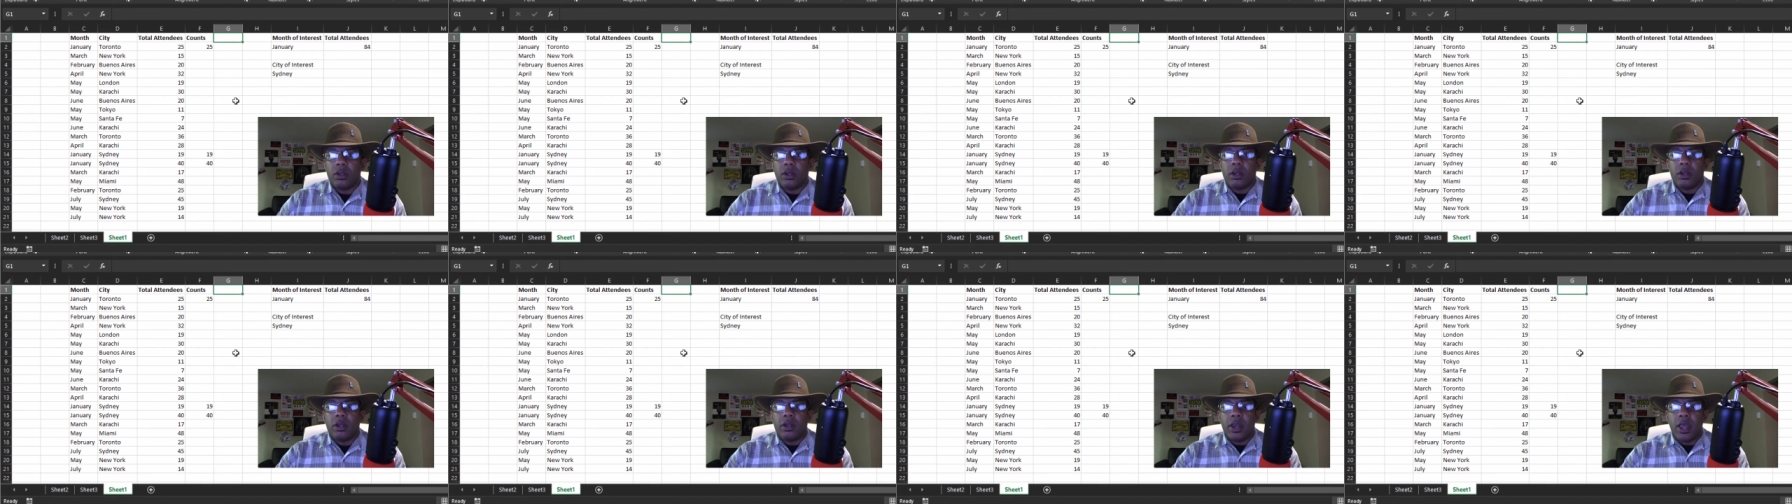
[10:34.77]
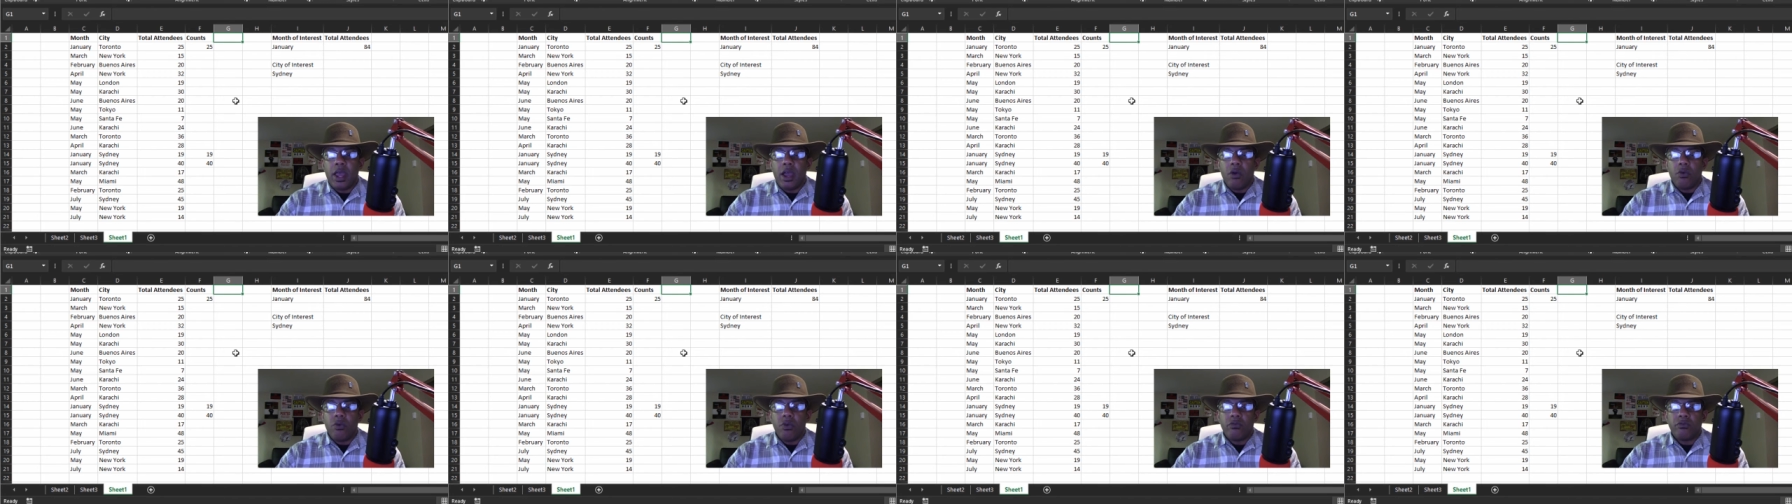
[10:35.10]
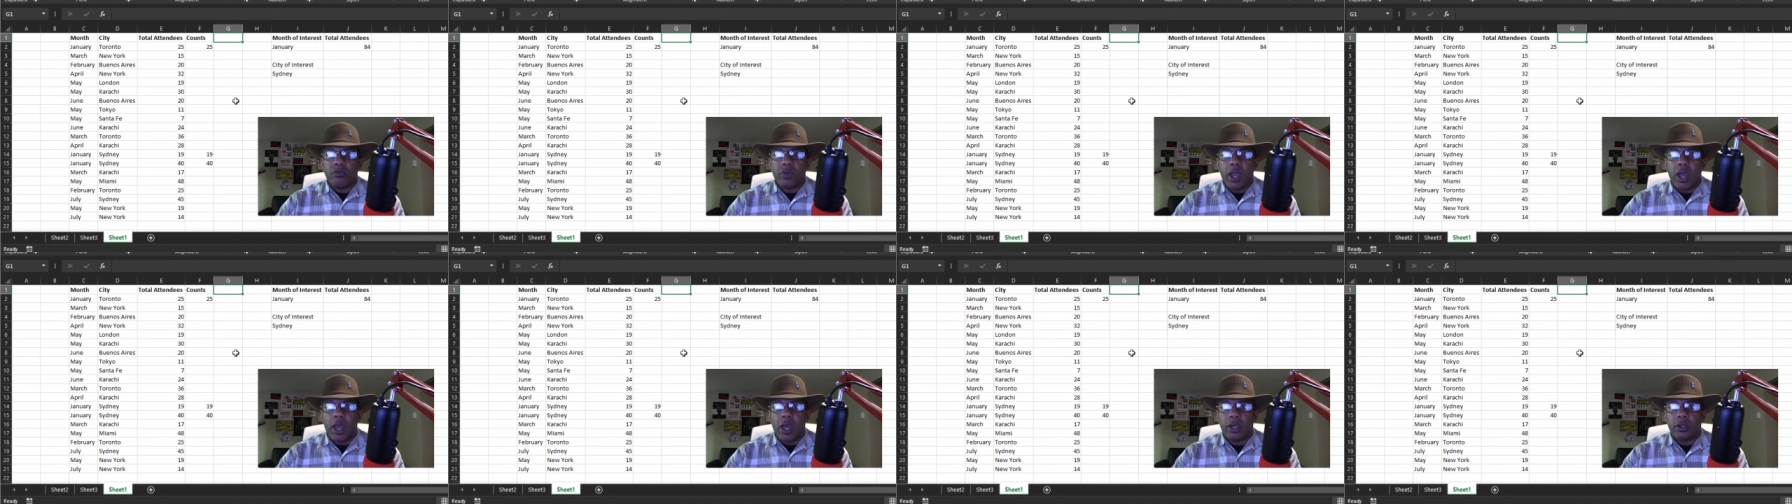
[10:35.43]
Now we've
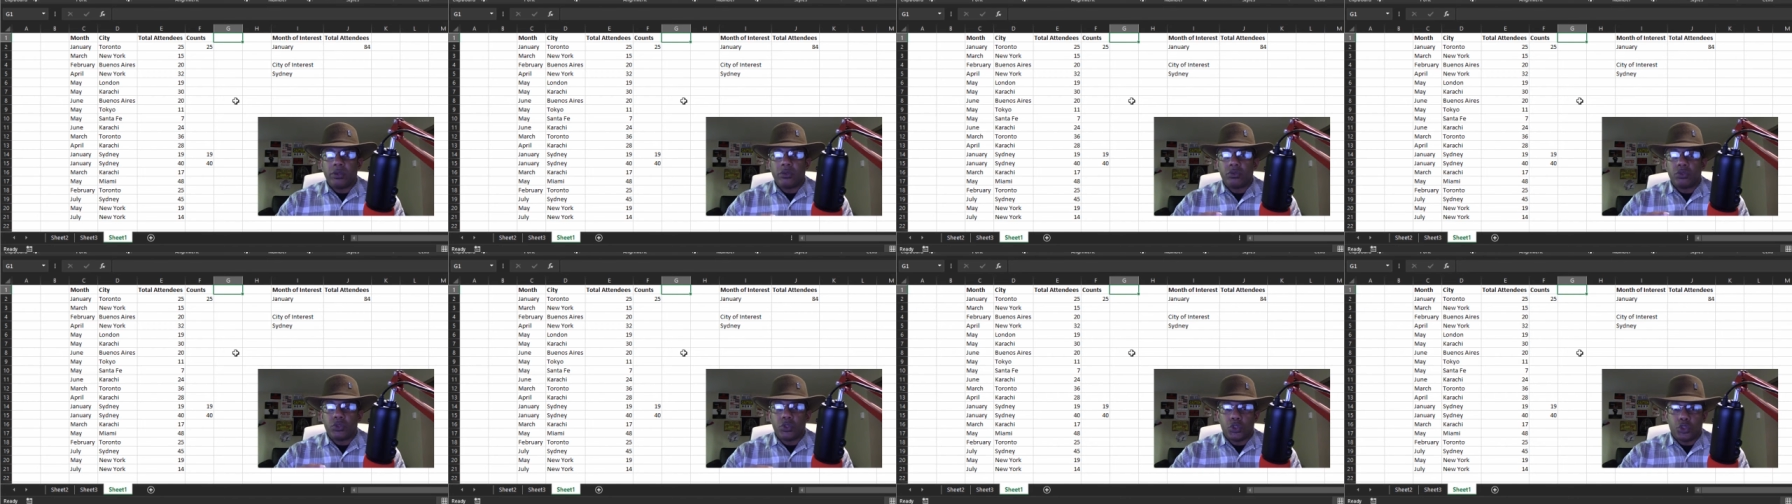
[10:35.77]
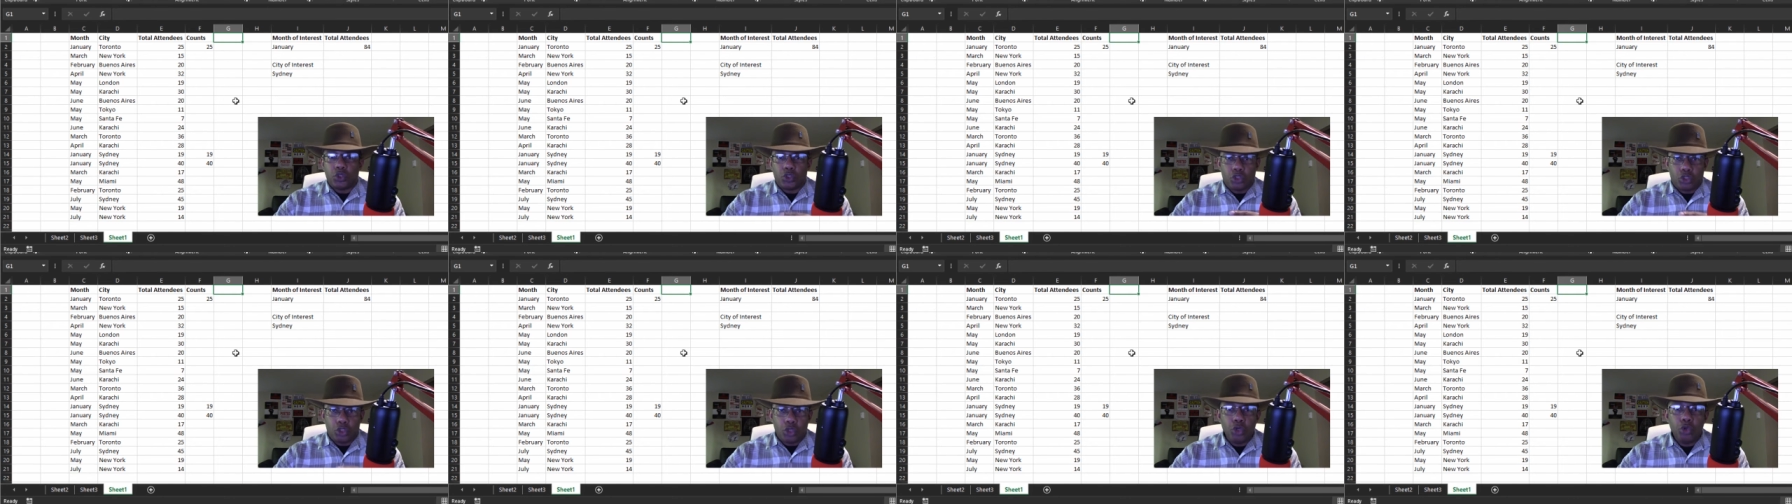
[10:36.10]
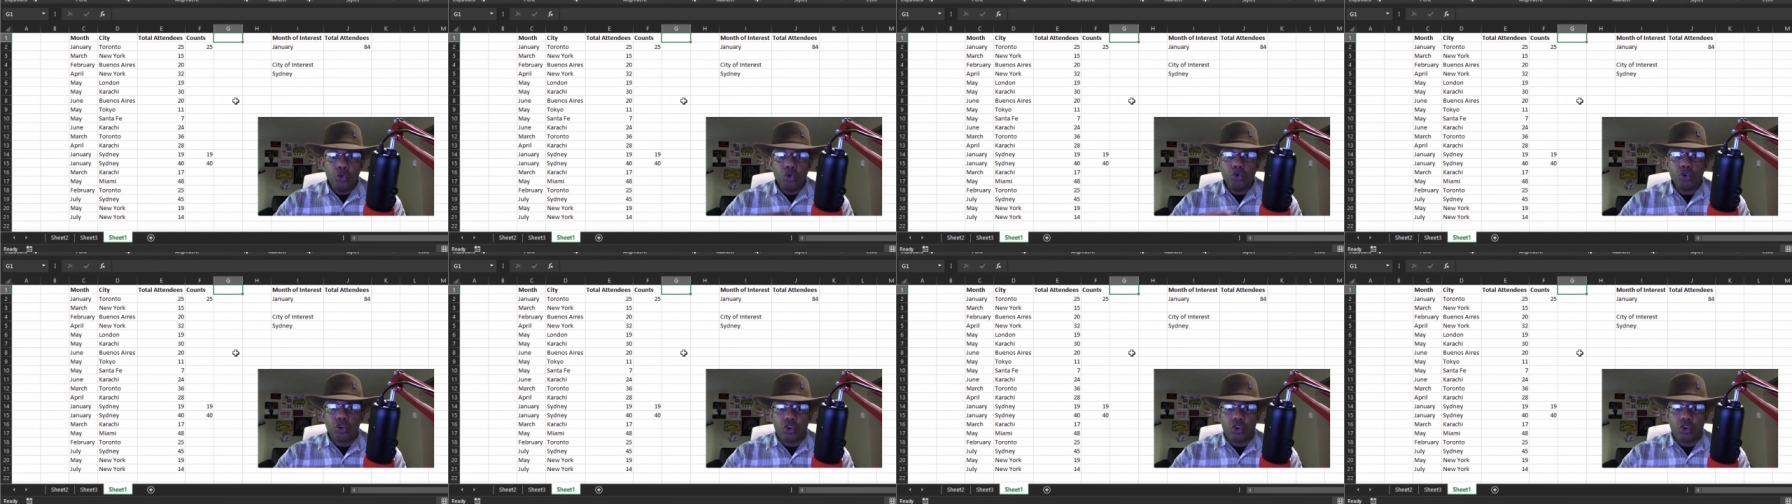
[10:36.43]
got two